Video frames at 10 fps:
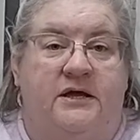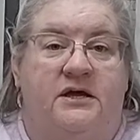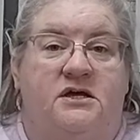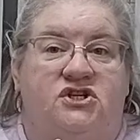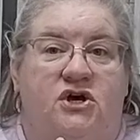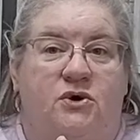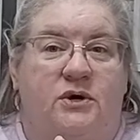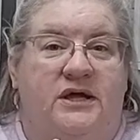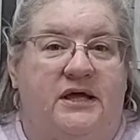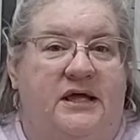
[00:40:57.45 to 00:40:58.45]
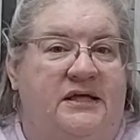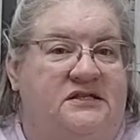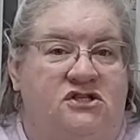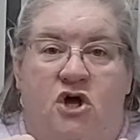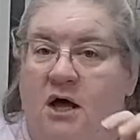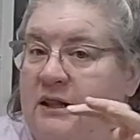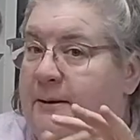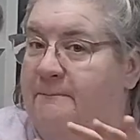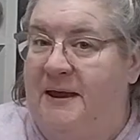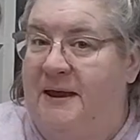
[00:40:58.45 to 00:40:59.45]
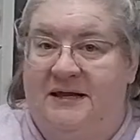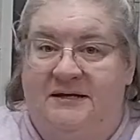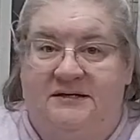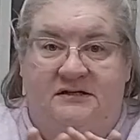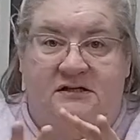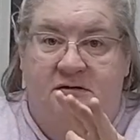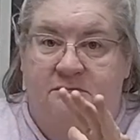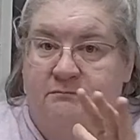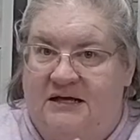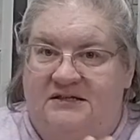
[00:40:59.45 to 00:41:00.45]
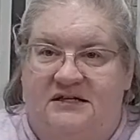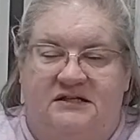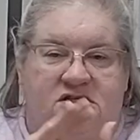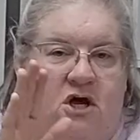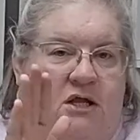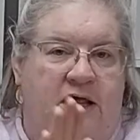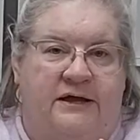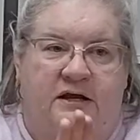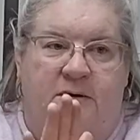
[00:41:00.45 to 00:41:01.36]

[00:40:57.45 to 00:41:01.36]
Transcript: So it's not like painted milk glass. It's not like an